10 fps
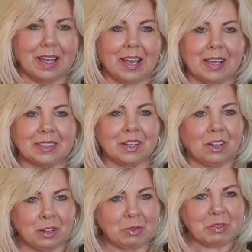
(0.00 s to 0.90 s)
and
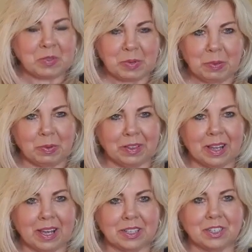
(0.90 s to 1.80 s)
all those people that
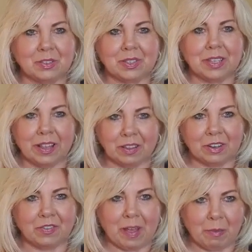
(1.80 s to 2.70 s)
had to send
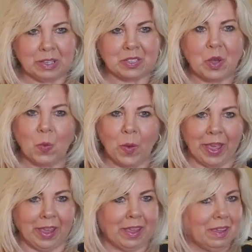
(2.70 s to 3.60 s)
their families
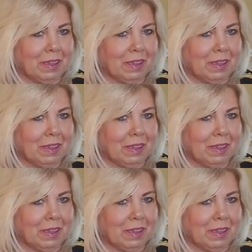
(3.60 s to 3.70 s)
away,